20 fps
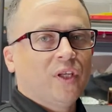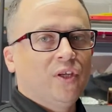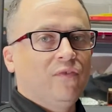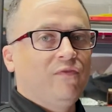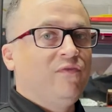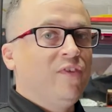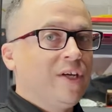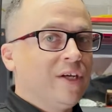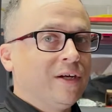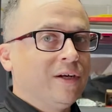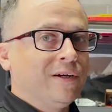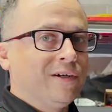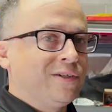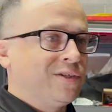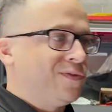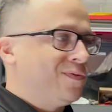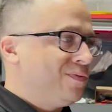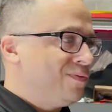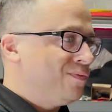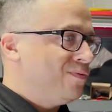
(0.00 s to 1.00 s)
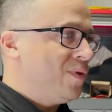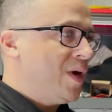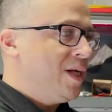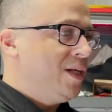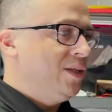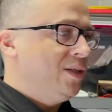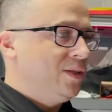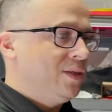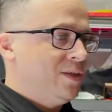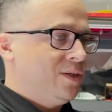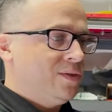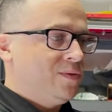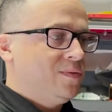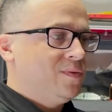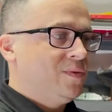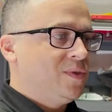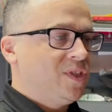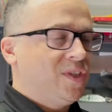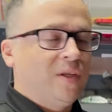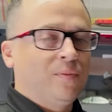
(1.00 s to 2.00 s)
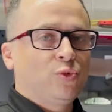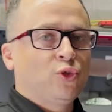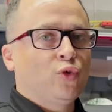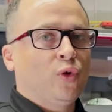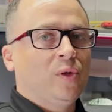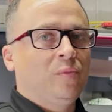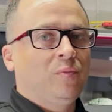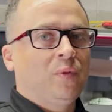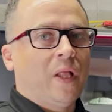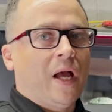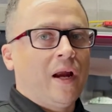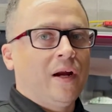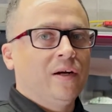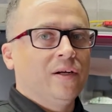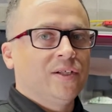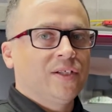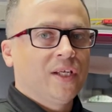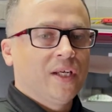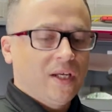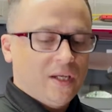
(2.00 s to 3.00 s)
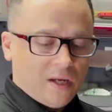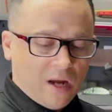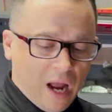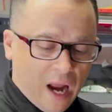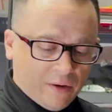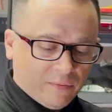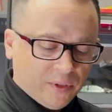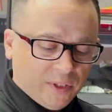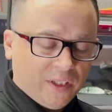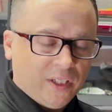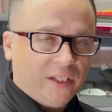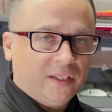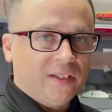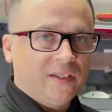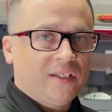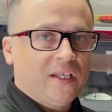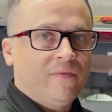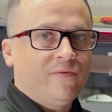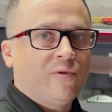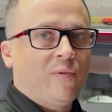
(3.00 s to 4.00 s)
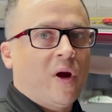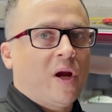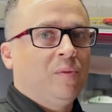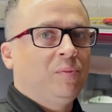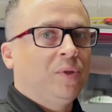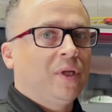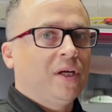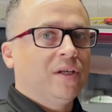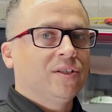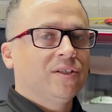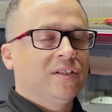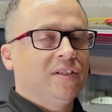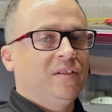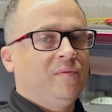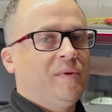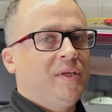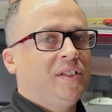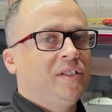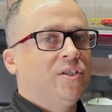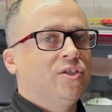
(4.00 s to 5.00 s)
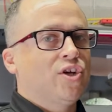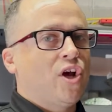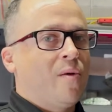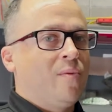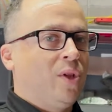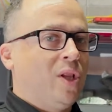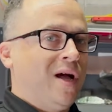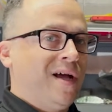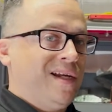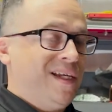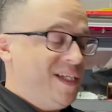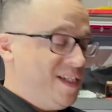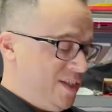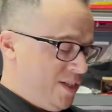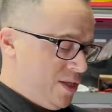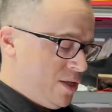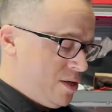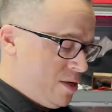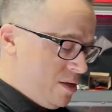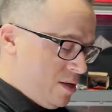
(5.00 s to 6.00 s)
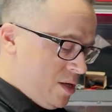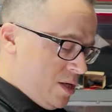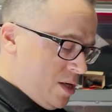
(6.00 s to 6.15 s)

Fingers, regular slip joint pliers. I really like the safety wire pliers because it makes the job a lot easier.